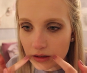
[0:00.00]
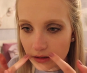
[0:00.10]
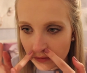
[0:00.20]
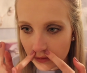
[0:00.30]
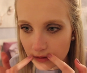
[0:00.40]

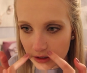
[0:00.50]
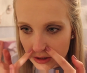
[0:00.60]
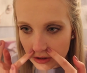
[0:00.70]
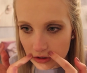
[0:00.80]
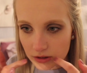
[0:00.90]
the
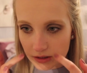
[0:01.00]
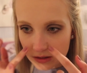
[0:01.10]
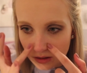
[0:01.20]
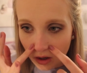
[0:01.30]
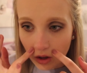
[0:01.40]
foundation
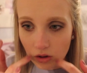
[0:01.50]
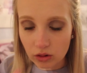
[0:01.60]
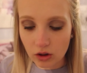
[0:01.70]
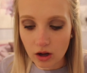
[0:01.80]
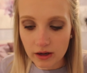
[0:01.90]
creased a
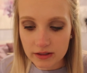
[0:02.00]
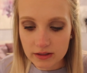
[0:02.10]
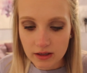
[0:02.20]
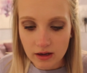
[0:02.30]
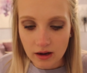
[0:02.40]

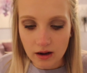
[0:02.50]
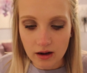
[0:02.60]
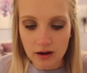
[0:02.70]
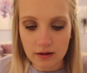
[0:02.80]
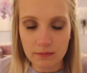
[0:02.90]
lot.
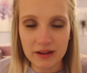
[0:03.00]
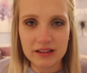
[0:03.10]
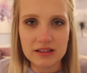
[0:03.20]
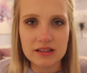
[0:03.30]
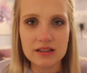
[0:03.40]

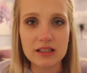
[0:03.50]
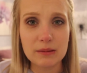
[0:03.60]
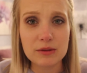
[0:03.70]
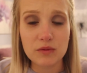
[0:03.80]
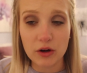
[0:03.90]
It
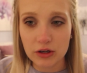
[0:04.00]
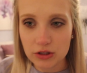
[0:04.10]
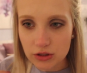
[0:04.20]
seems very